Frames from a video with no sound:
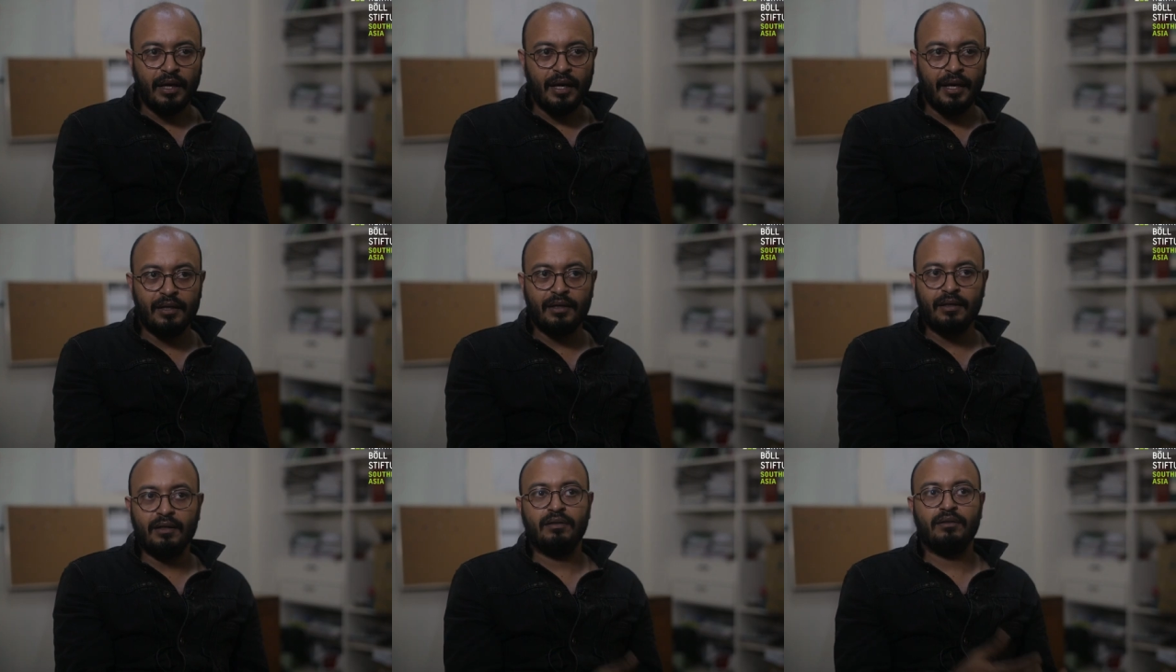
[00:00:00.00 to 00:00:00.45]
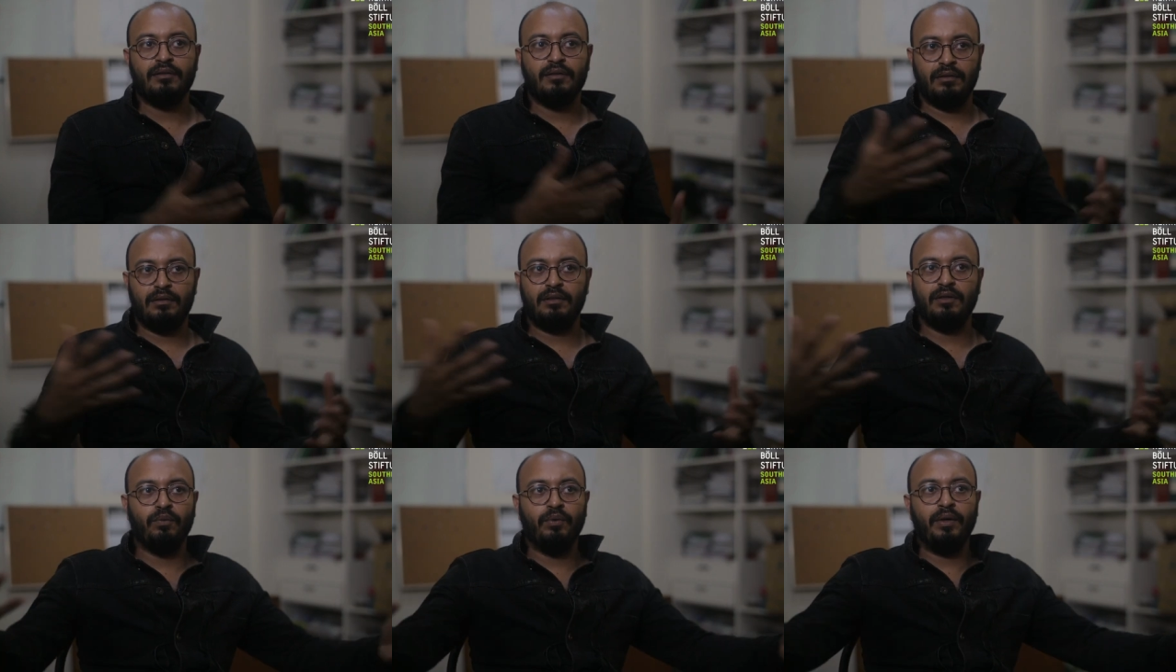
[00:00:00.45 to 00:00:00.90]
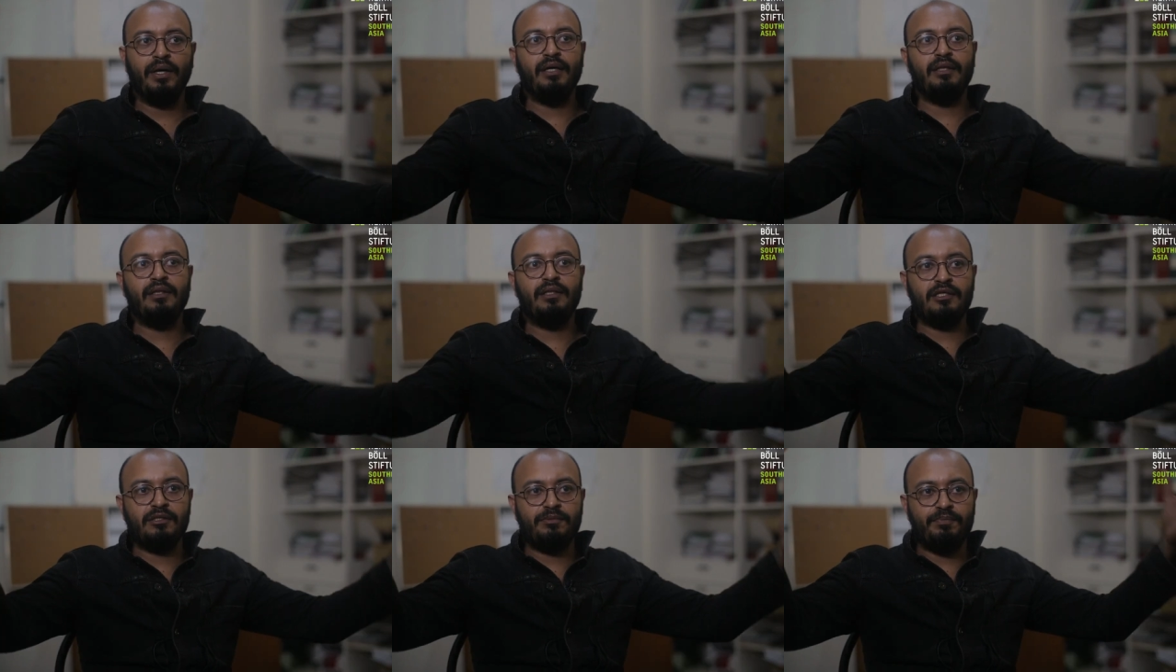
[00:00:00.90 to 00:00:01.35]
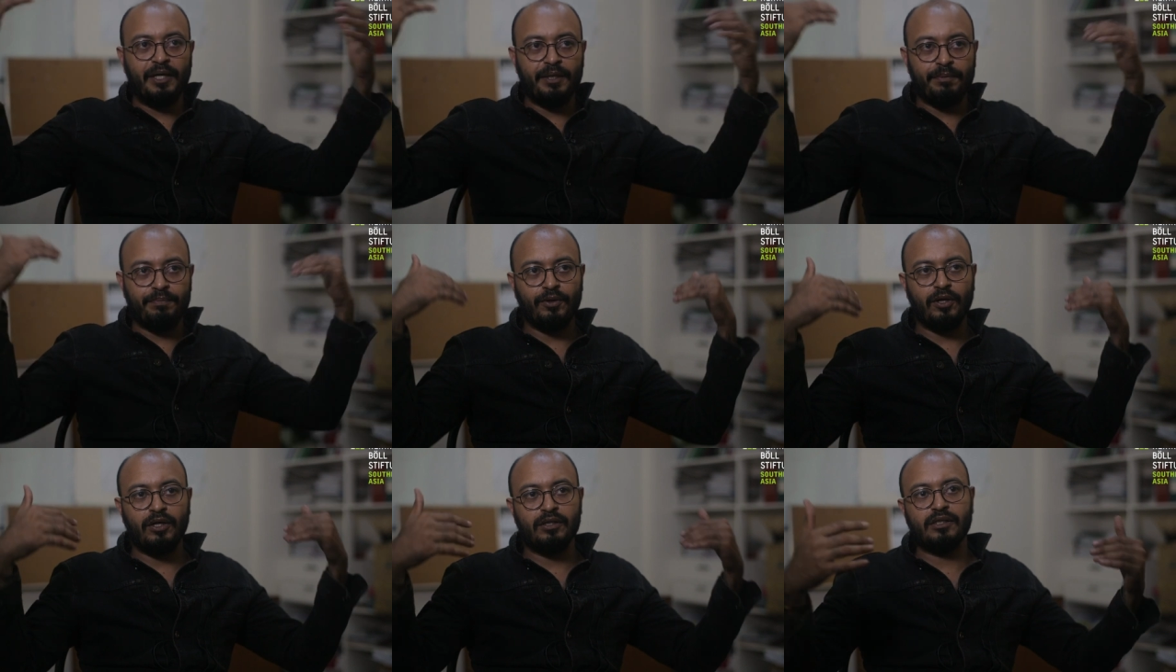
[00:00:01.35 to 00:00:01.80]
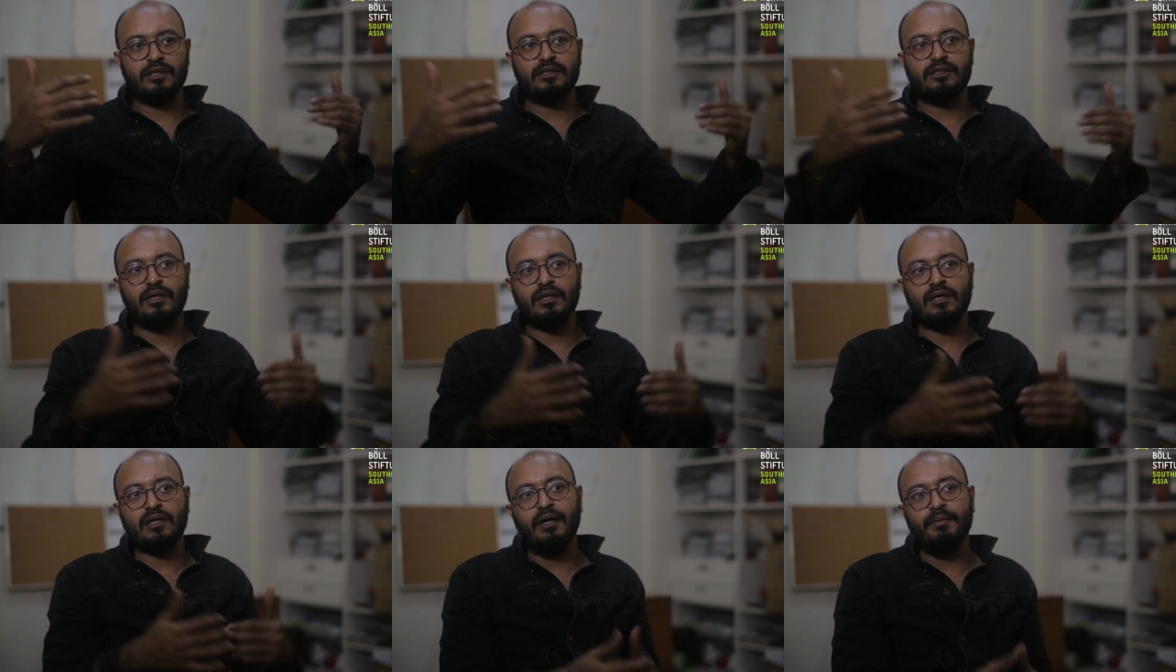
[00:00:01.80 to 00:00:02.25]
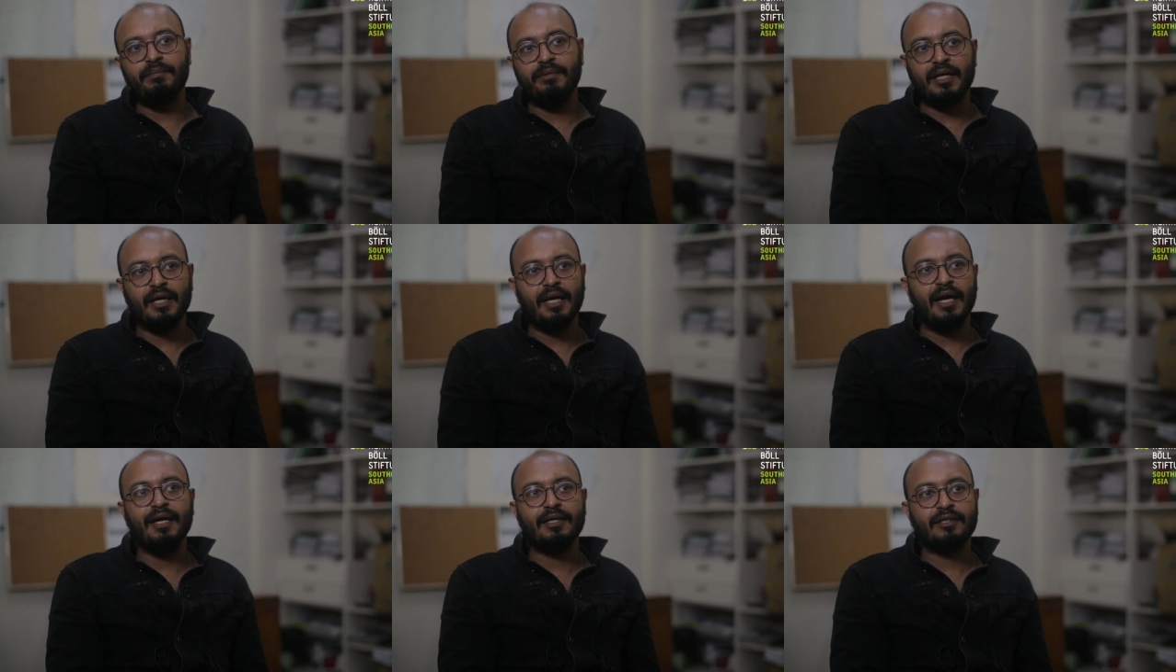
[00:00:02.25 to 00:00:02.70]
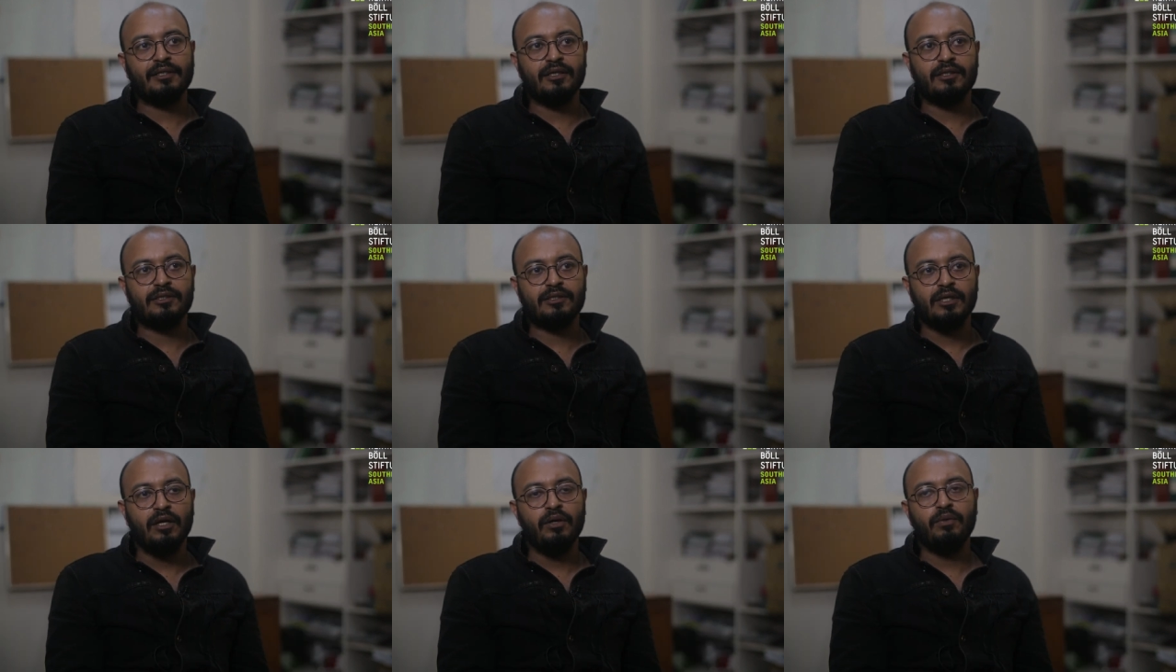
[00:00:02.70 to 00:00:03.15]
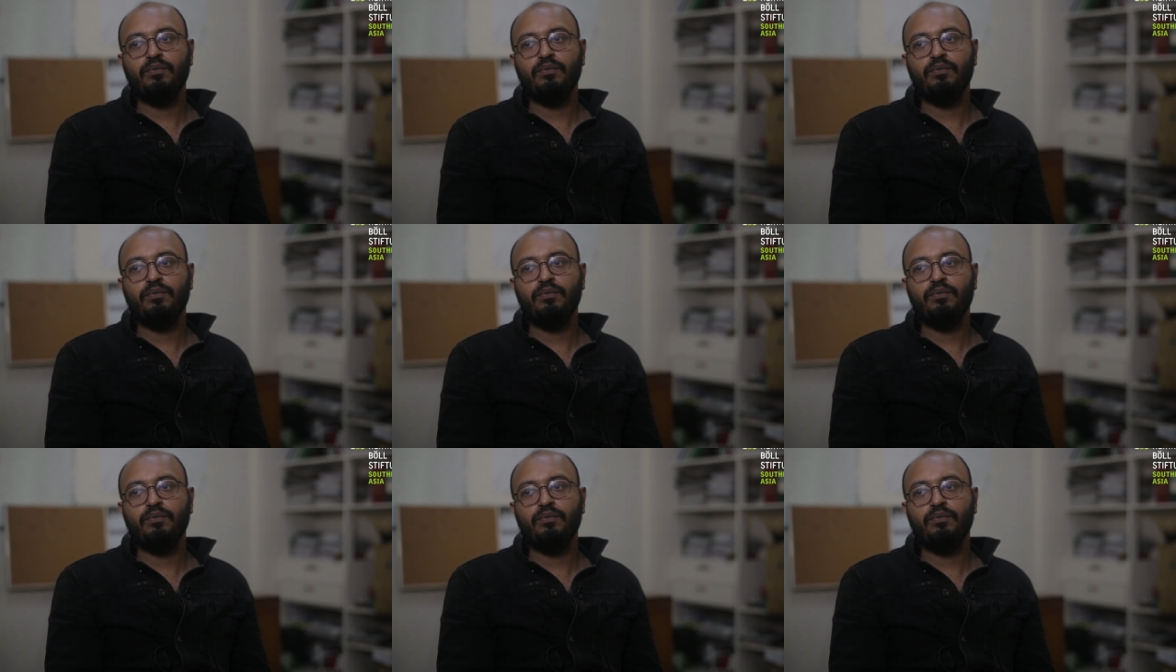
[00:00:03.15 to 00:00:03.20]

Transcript: And the way these big projects are coming at us,